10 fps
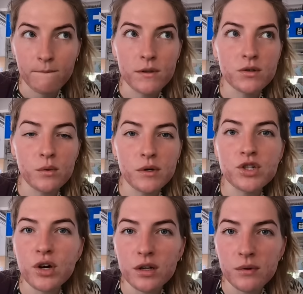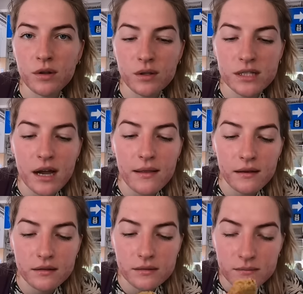It's what we tried with you in
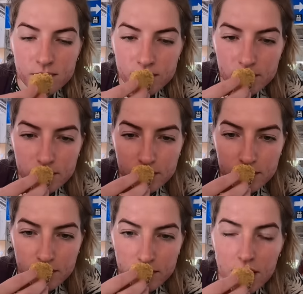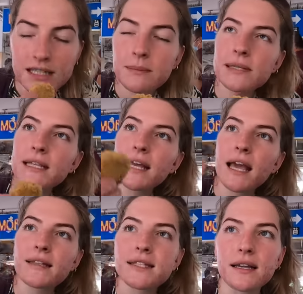Thailand. It smells like
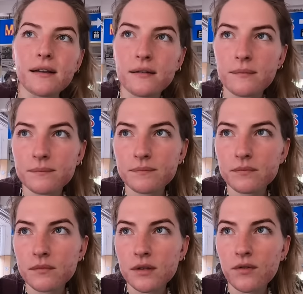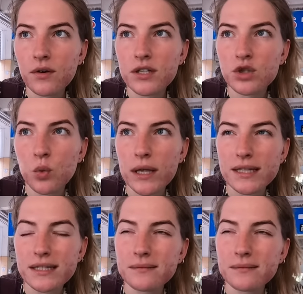candy. Very sweet.